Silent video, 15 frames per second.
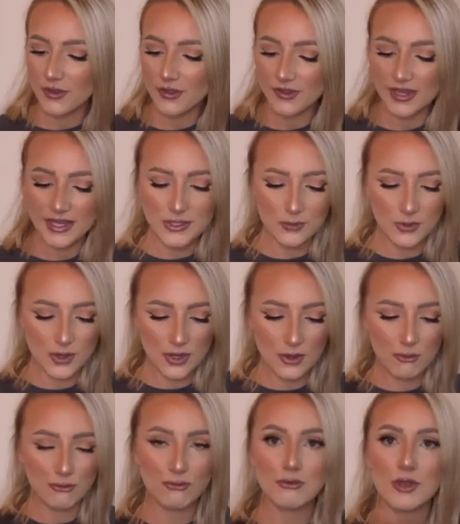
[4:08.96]
these were
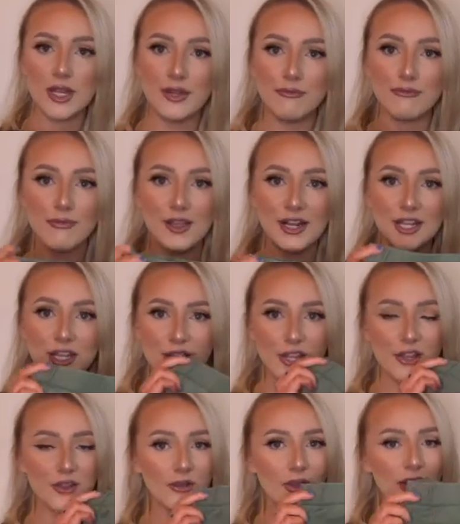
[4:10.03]
really really
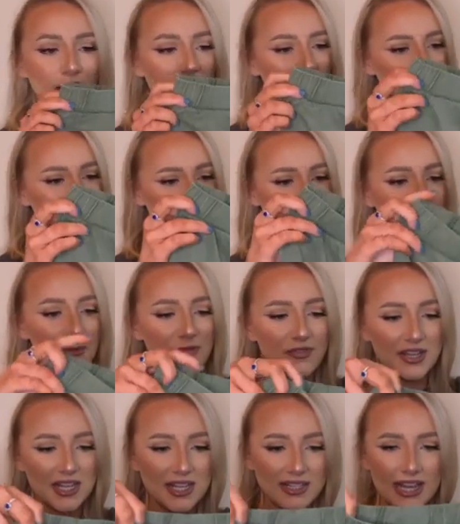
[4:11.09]
cute. I don't know, I'm
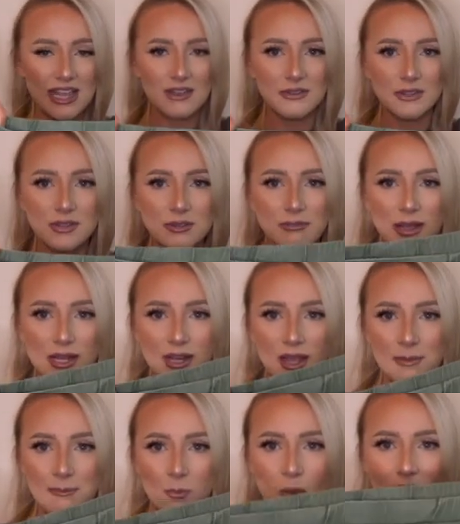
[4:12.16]
thinking now my like
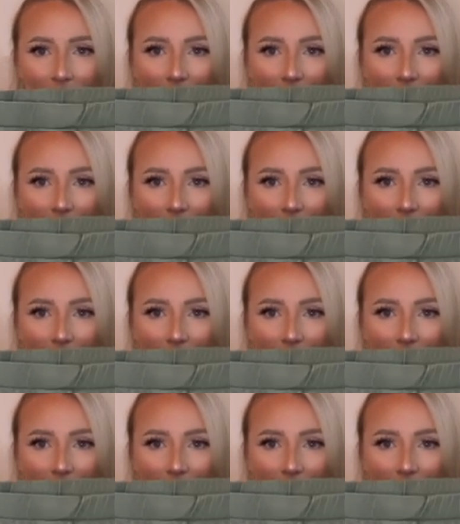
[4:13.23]
weight